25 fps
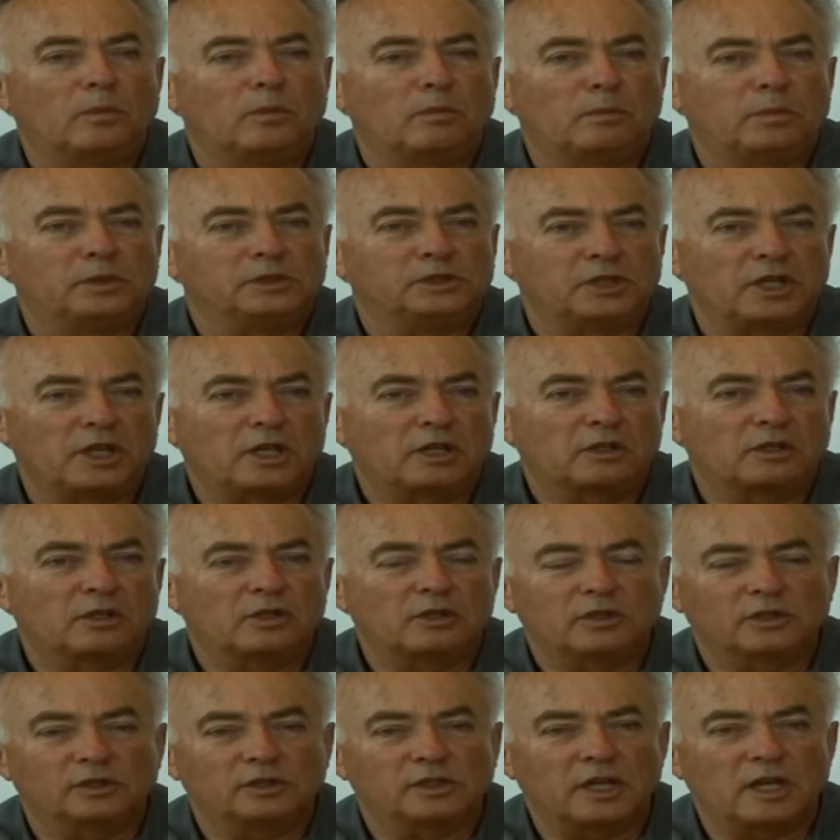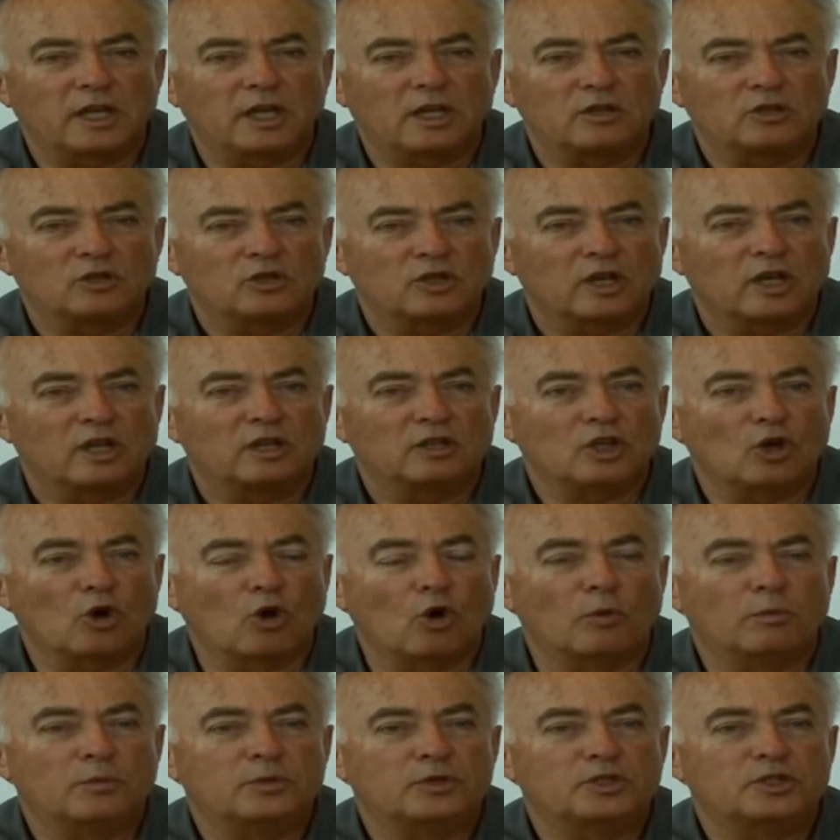predicted range and the
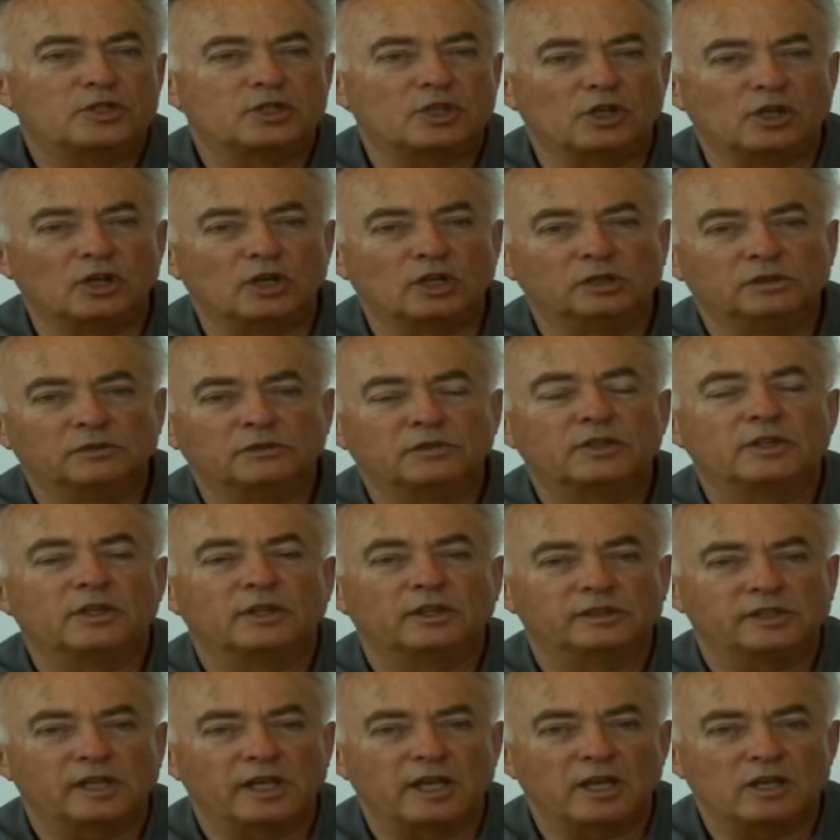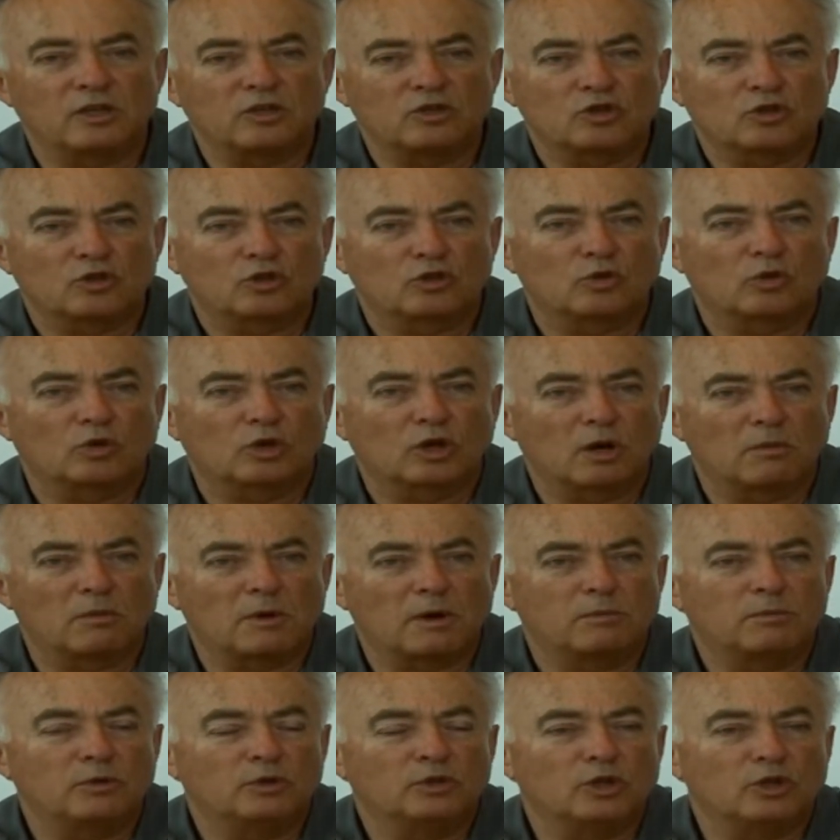observed range to come
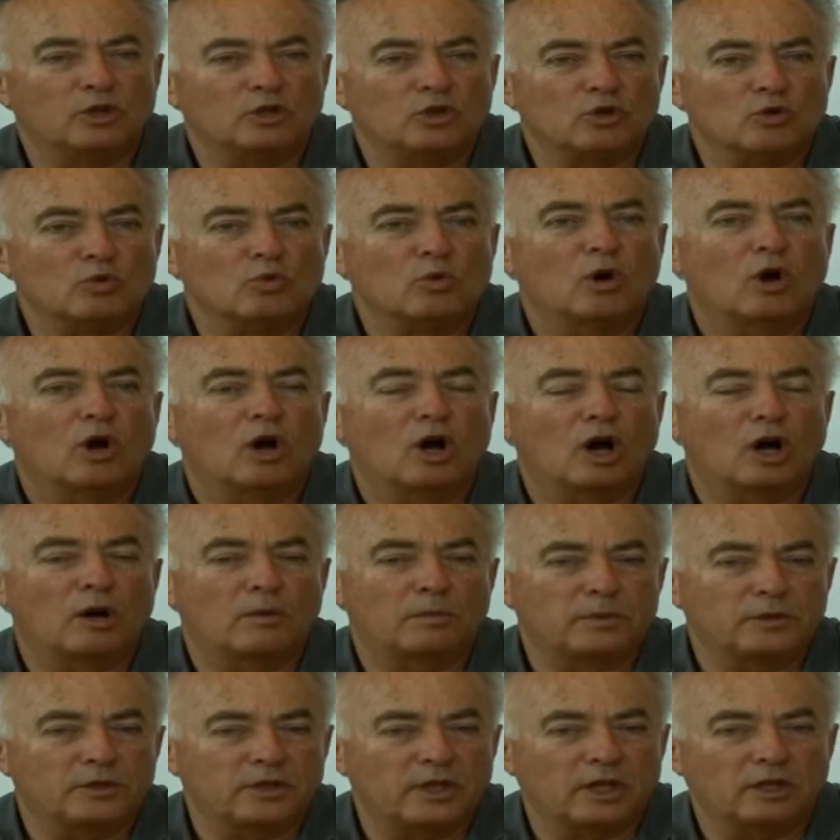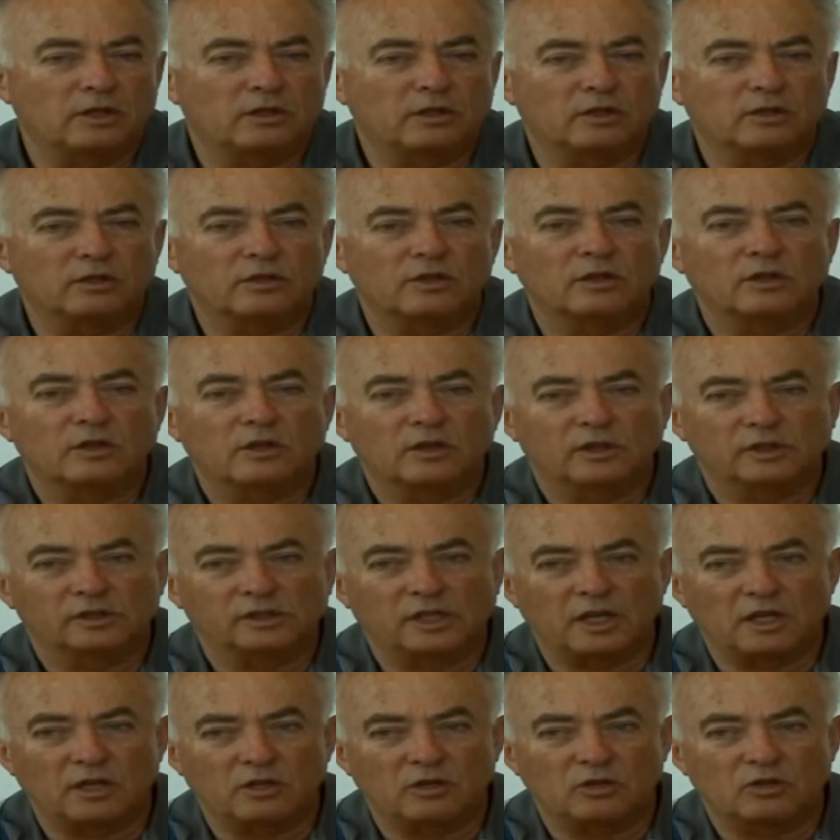up with the new updated
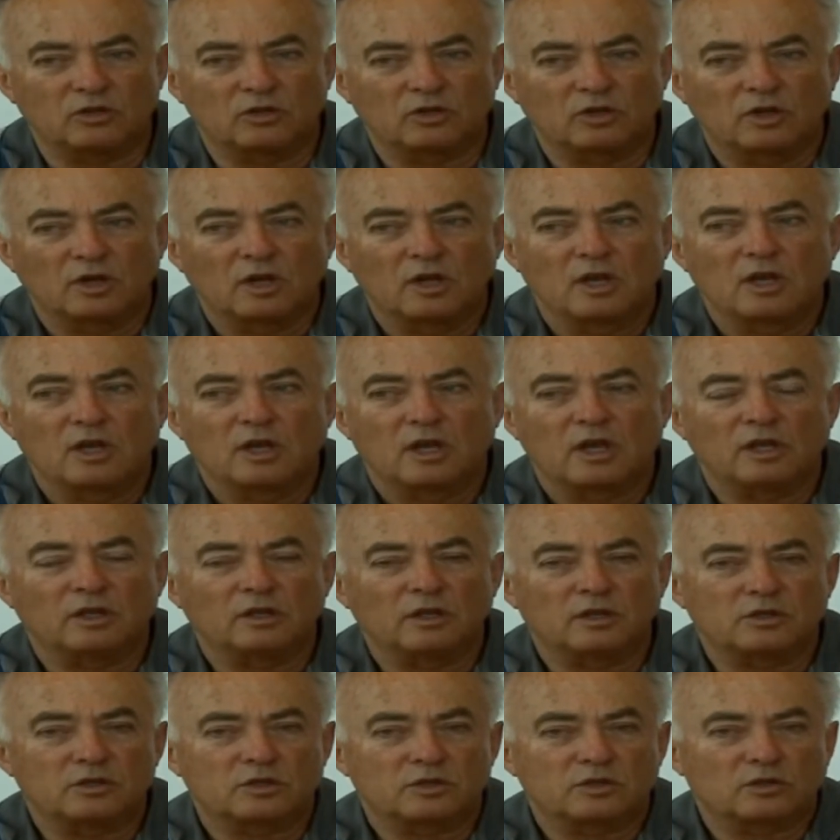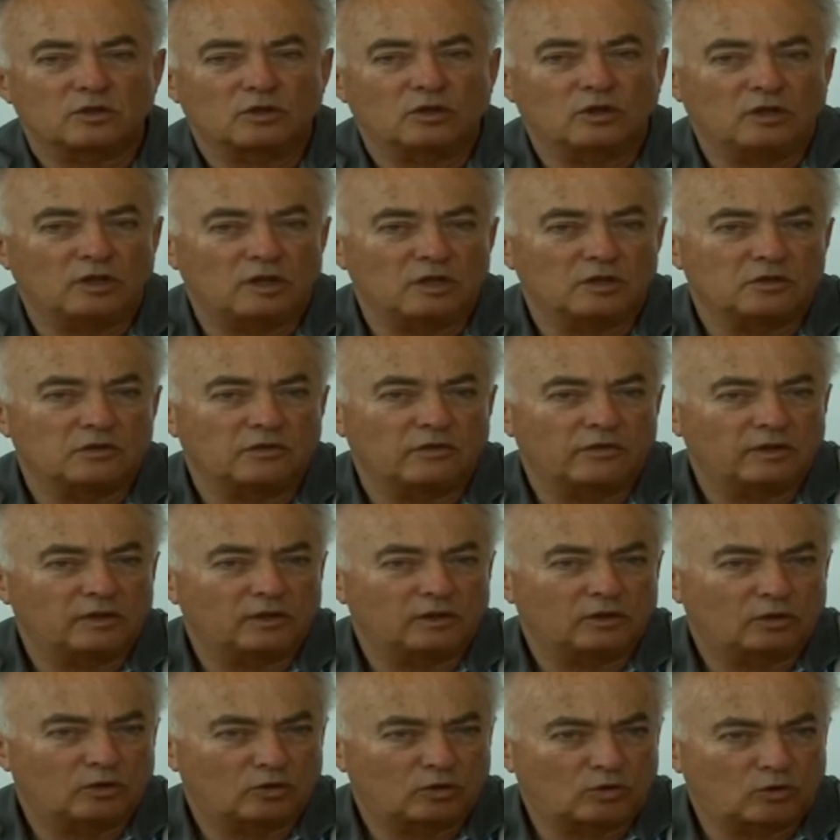range. And this is
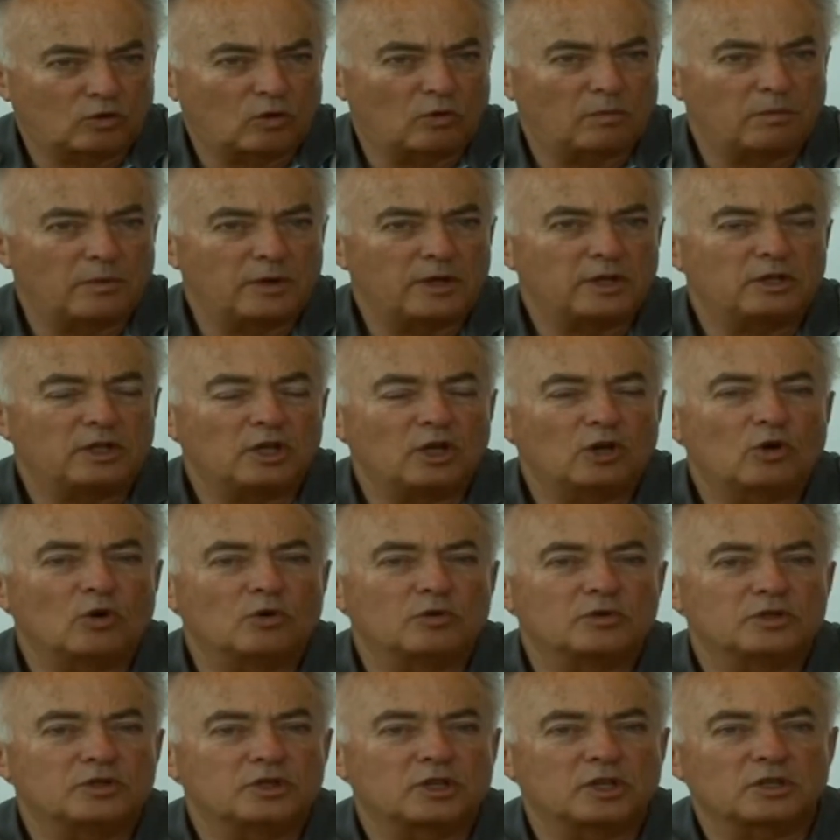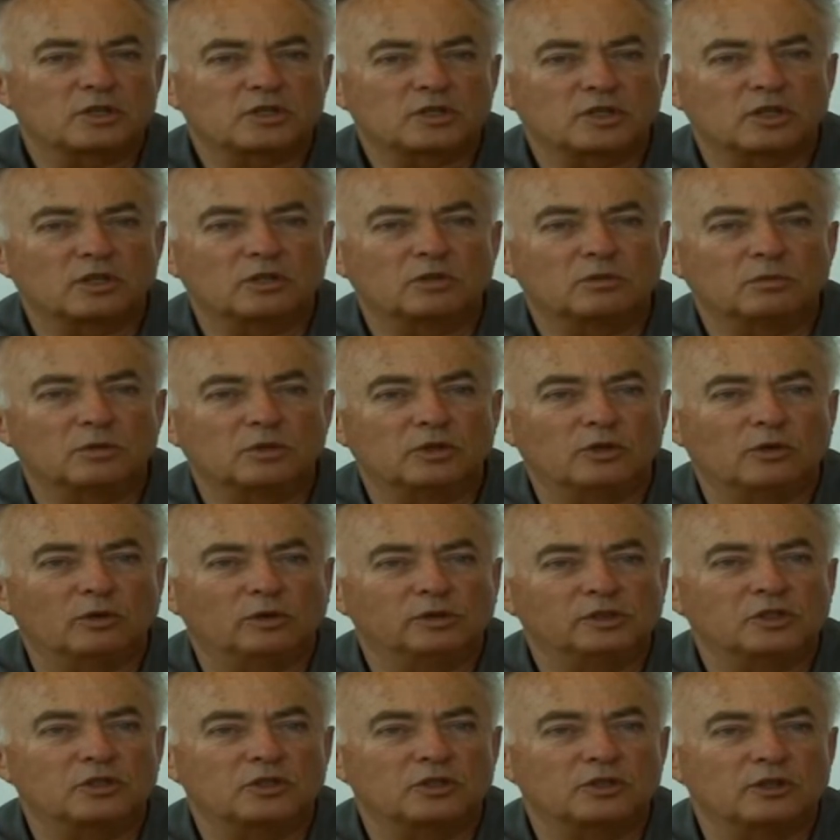very completely consistent with the
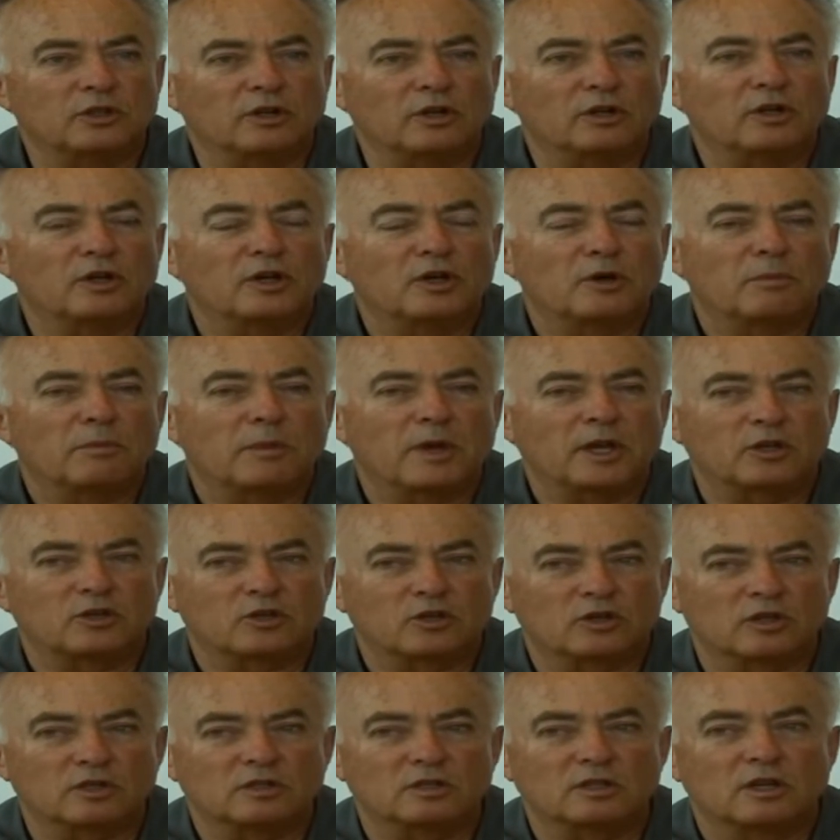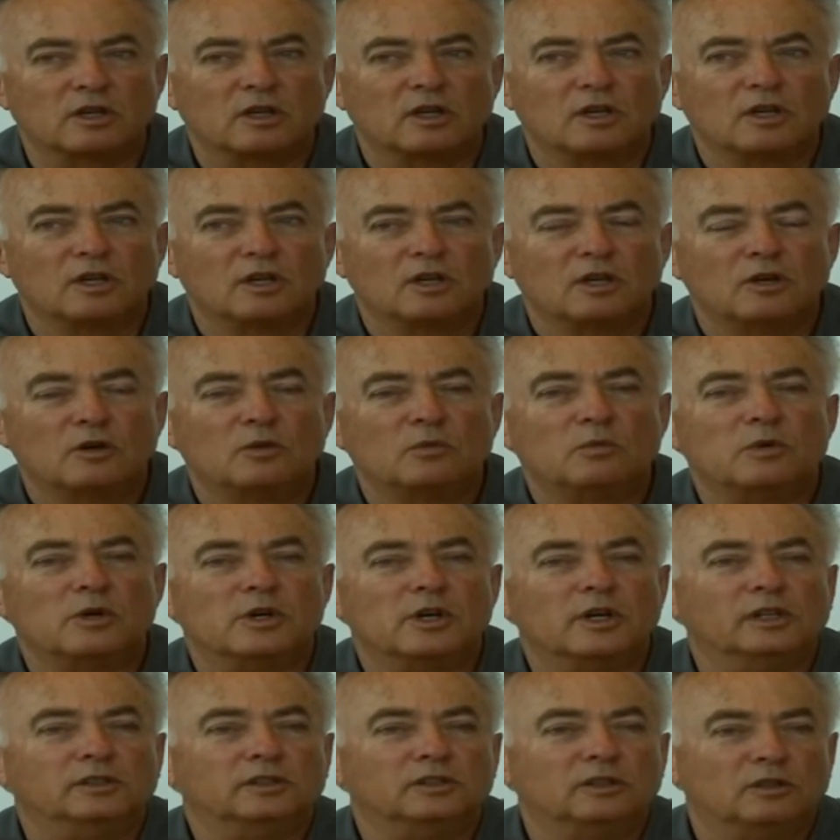original picture
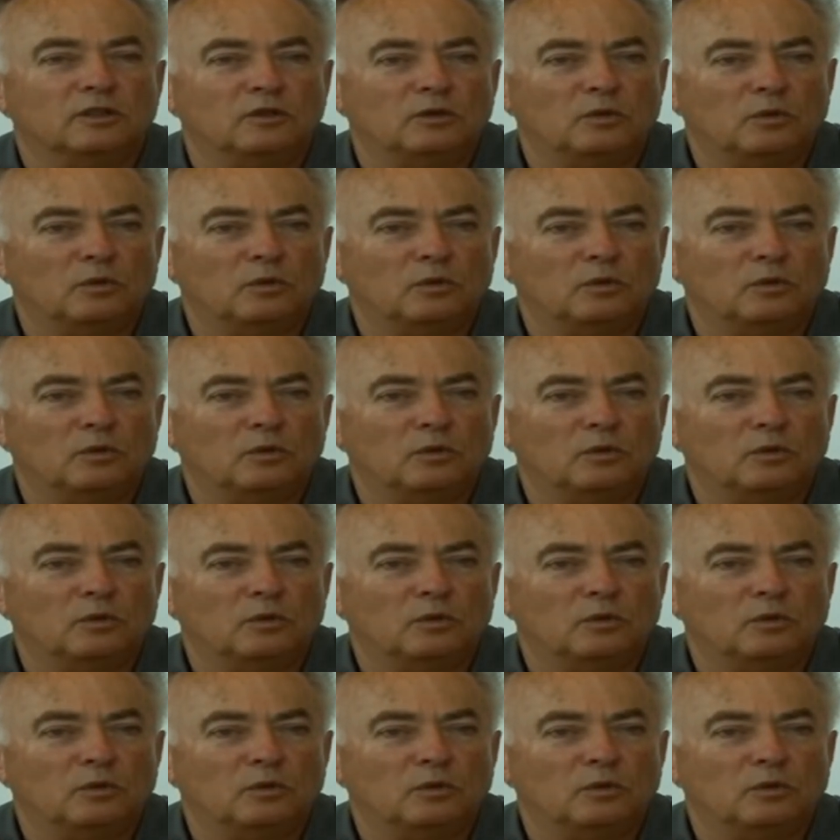where